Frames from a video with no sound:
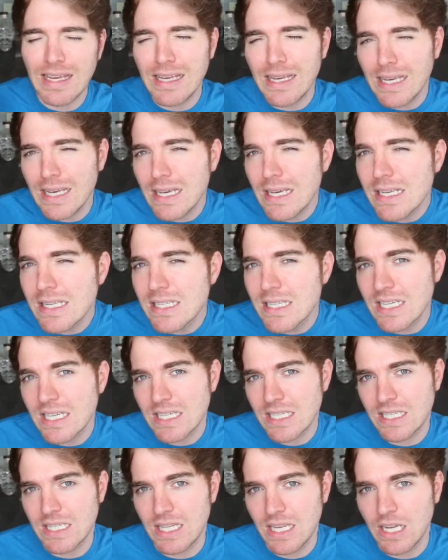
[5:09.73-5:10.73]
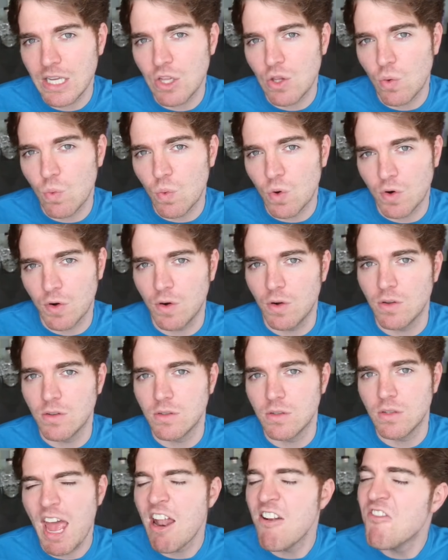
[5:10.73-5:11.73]
the easiest thing in the
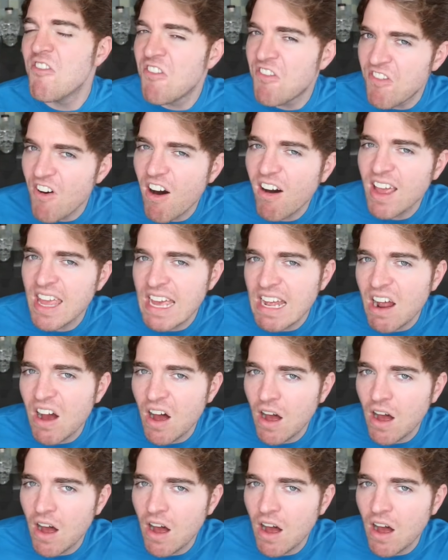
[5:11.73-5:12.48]
world and fuck it